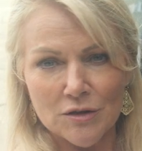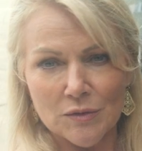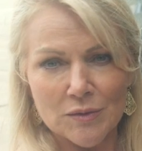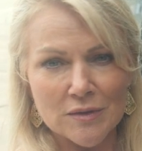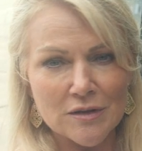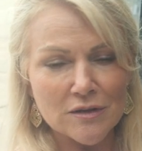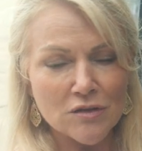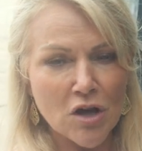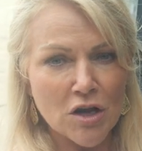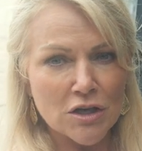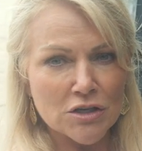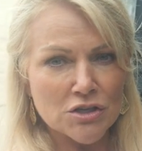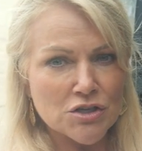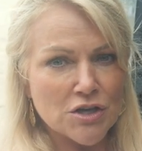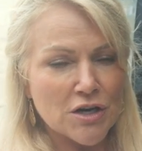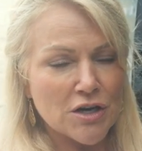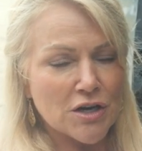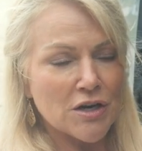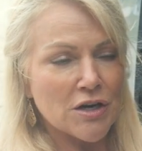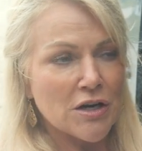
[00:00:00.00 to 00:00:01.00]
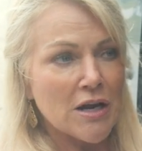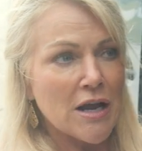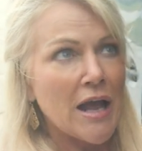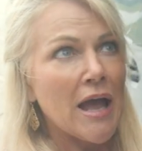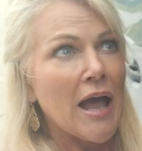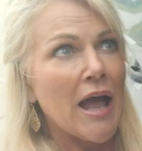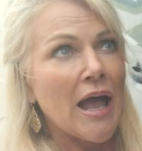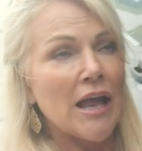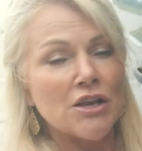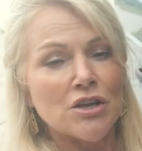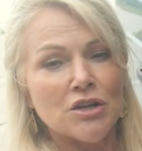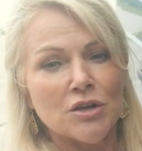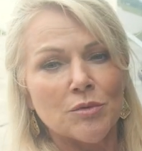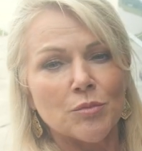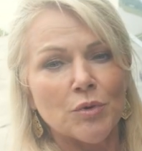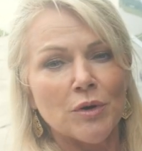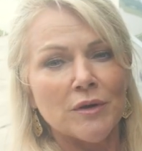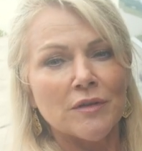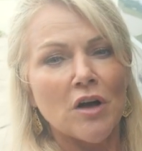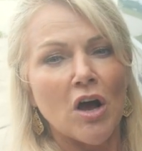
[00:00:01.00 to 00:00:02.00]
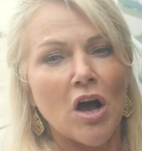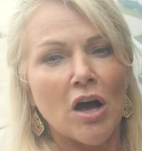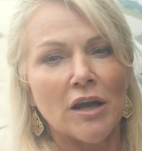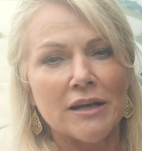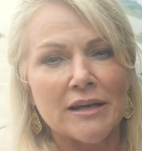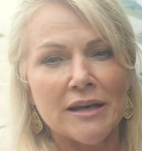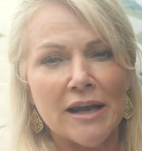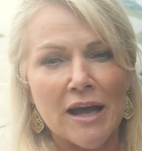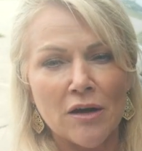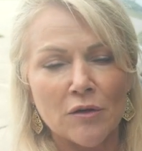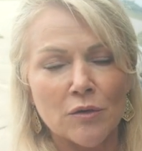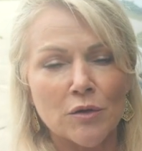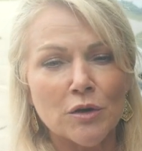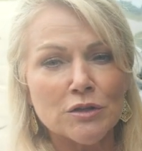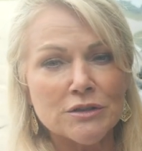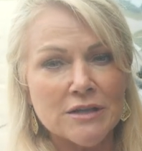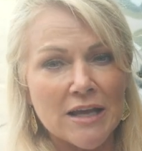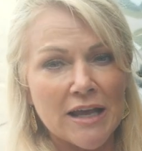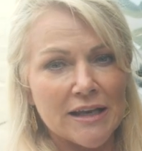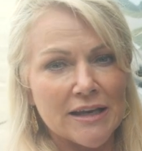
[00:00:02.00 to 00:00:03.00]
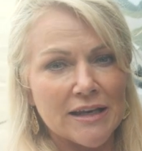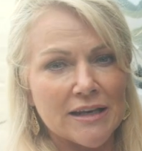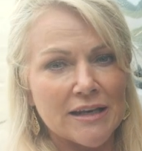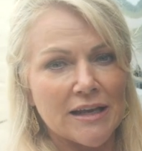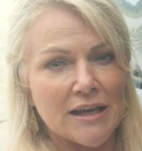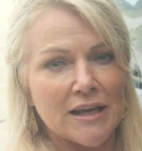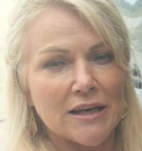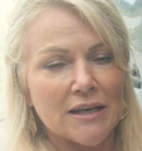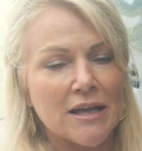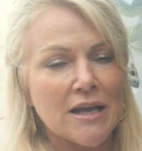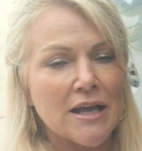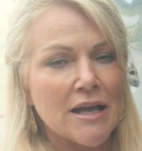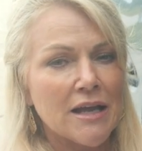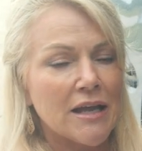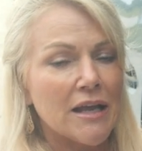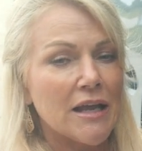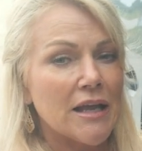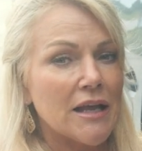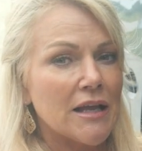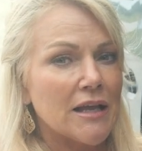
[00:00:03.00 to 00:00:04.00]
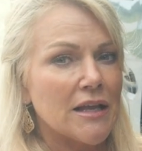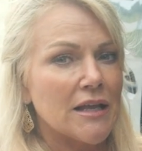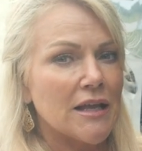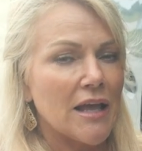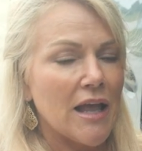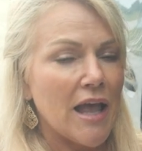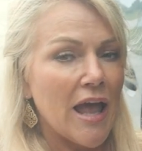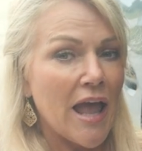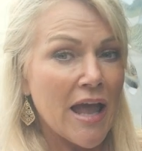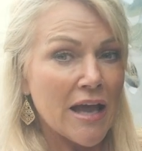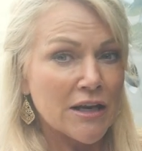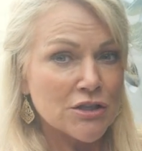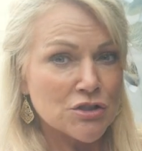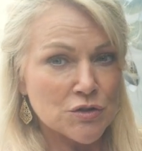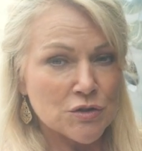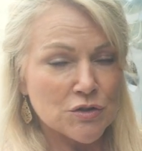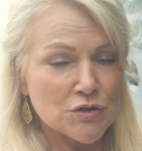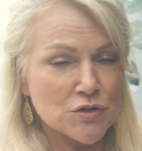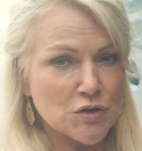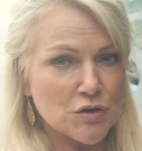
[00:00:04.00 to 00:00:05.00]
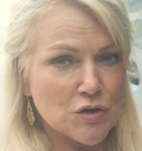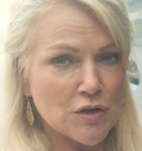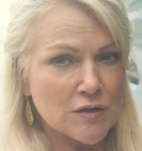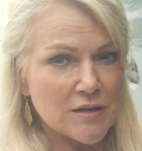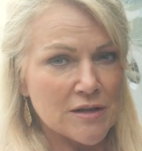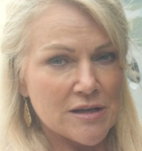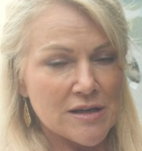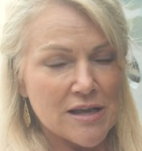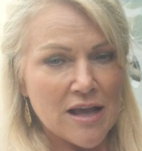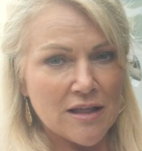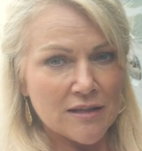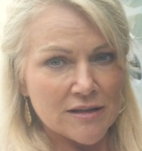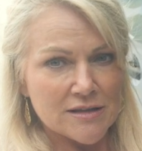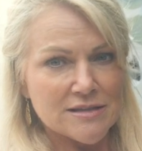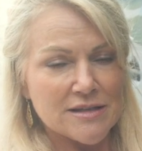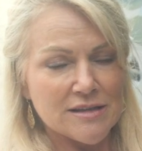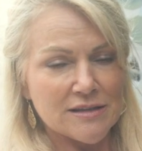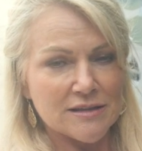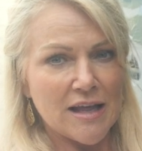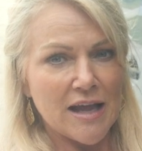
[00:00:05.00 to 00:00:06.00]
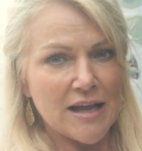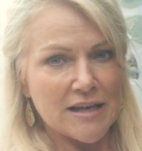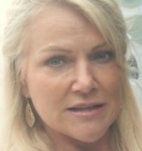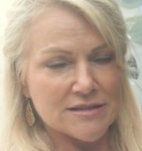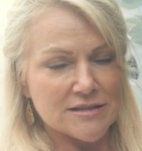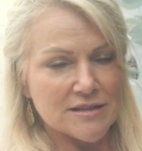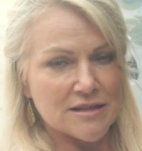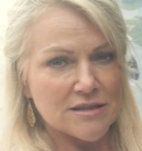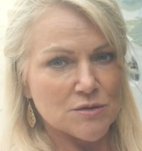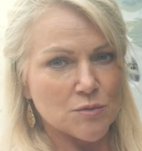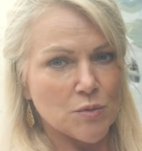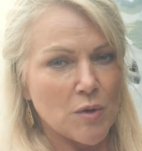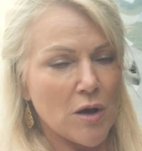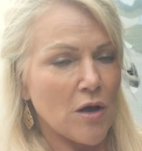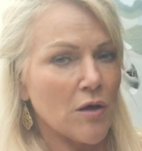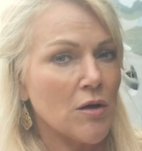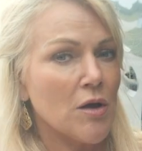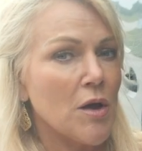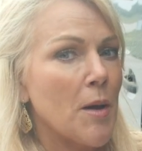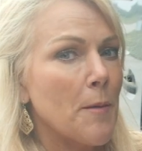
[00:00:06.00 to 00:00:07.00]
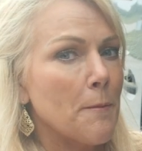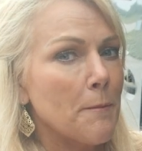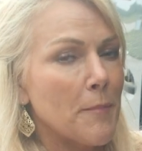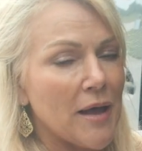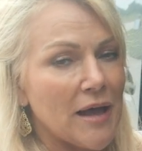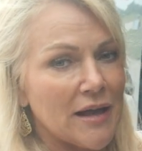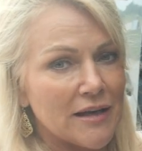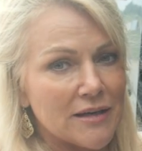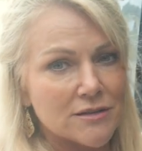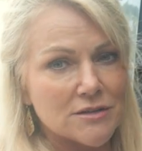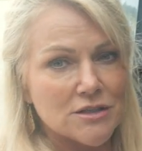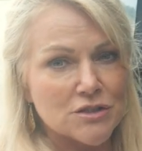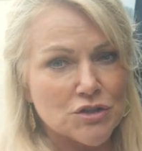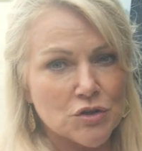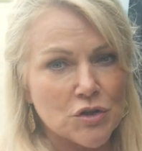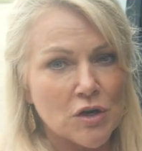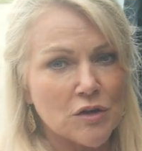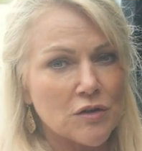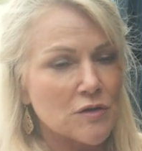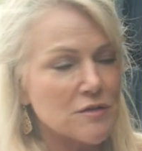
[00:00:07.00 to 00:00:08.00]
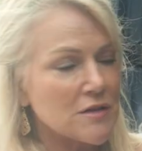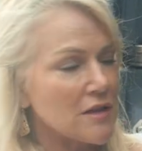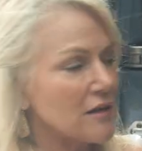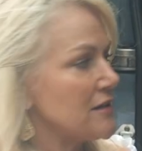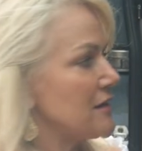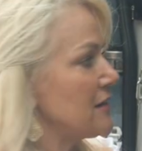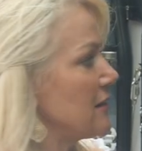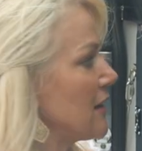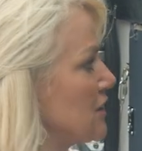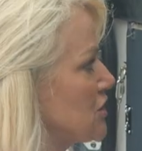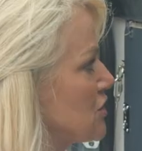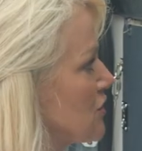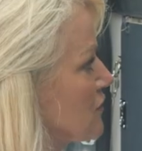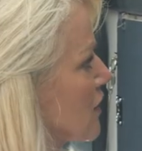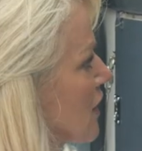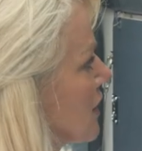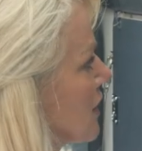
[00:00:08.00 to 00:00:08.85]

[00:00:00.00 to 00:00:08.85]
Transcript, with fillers: know, in the lawn chair, and you can bring the awning out or take it in. And you can turn on the LED lights as well. But to turn on those LED lights, you've